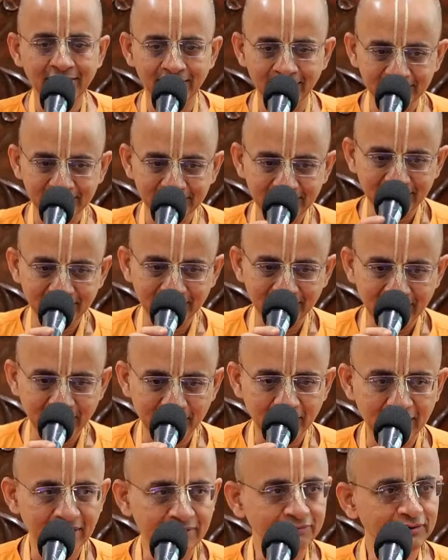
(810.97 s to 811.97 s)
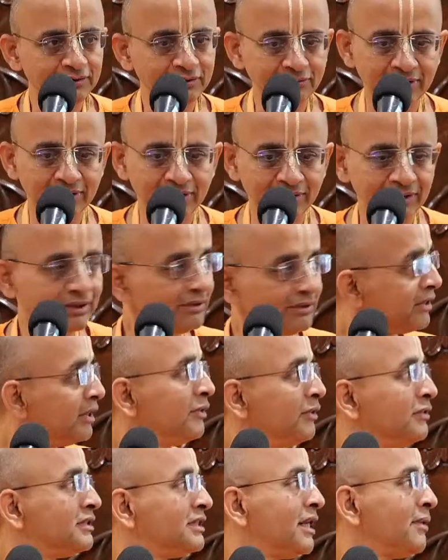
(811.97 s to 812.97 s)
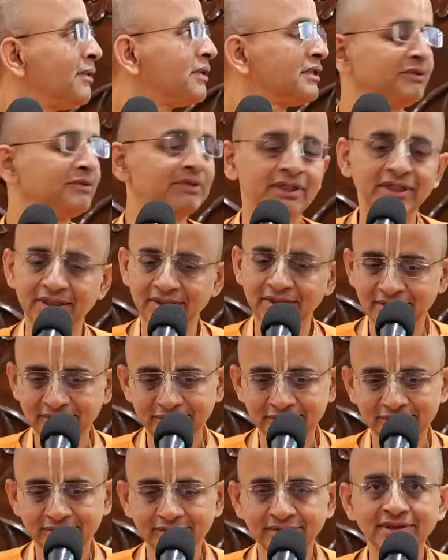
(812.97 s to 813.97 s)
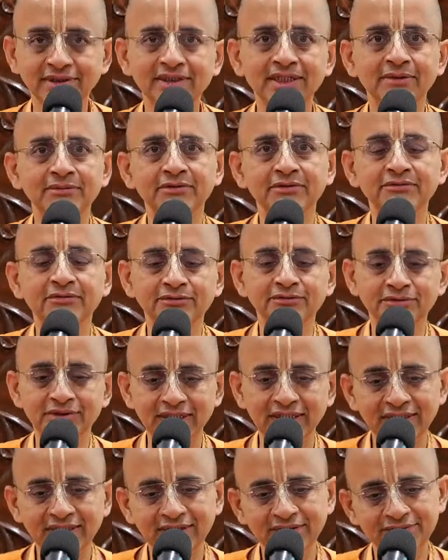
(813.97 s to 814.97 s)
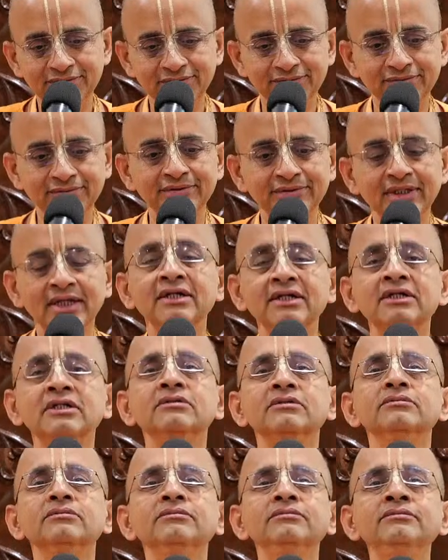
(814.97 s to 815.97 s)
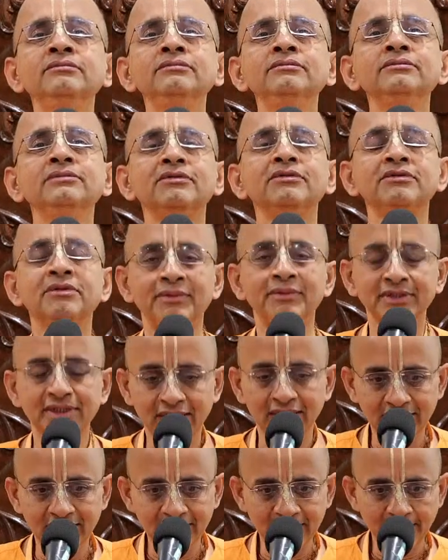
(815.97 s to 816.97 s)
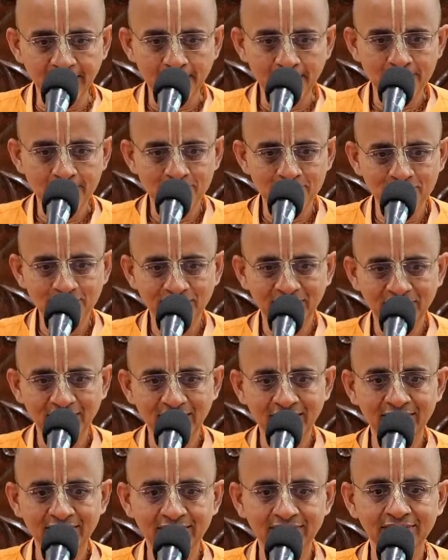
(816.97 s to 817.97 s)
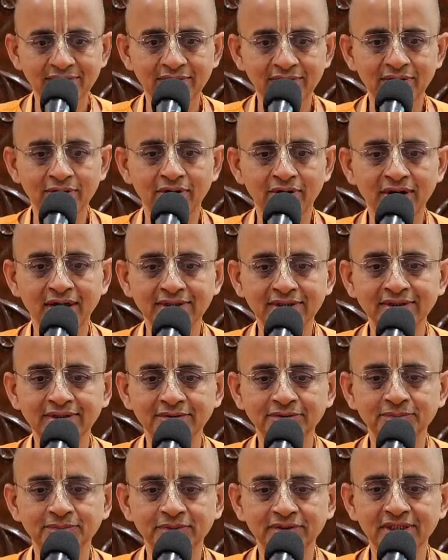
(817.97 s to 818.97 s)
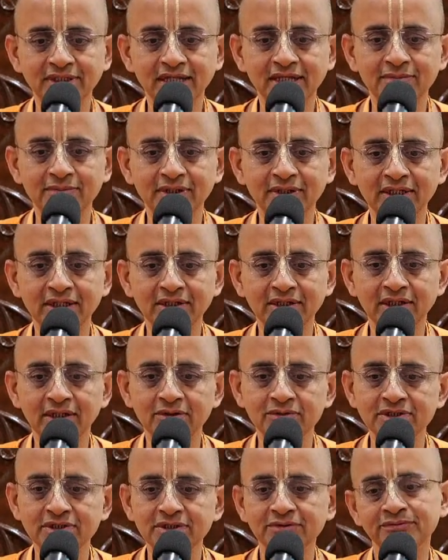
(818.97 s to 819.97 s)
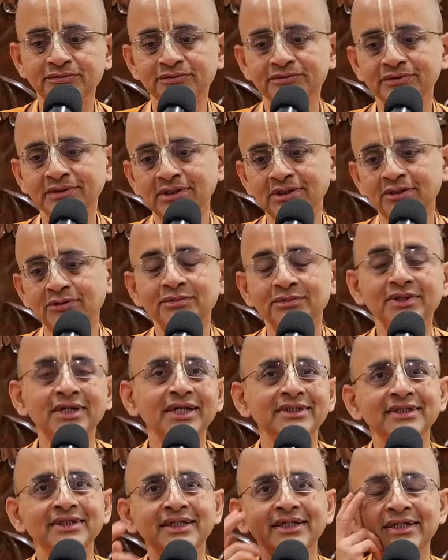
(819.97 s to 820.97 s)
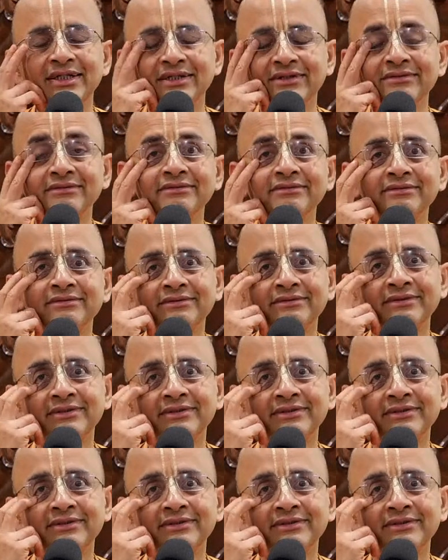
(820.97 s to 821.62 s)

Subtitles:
Hare Krishna, welcome all of you. We are going to the new chapter today, chapter 15 of the Madhya Lila. Lord accepts Prasadam at the house of Sarvabhauma.